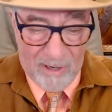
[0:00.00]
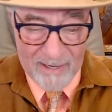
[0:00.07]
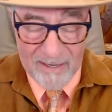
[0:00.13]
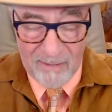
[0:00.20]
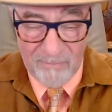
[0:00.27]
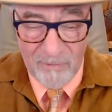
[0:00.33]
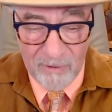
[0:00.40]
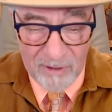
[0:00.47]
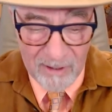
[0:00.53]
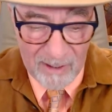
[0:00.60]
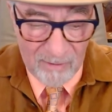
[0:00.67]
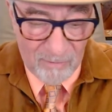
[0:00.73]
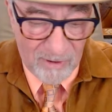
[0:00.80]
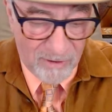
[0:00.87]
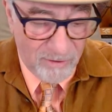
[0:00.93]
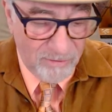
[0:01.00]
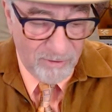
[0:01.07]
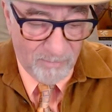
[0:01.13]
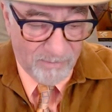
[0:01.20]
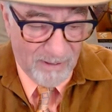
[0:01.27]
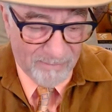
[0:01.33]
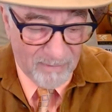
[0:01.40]
I communicate with, who
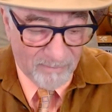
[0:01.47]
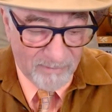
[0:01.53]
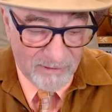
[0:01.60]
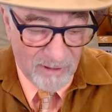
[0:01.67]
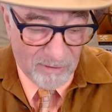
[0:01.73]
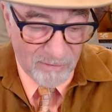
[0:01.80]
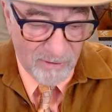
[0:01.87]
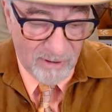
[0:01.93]
you probably don't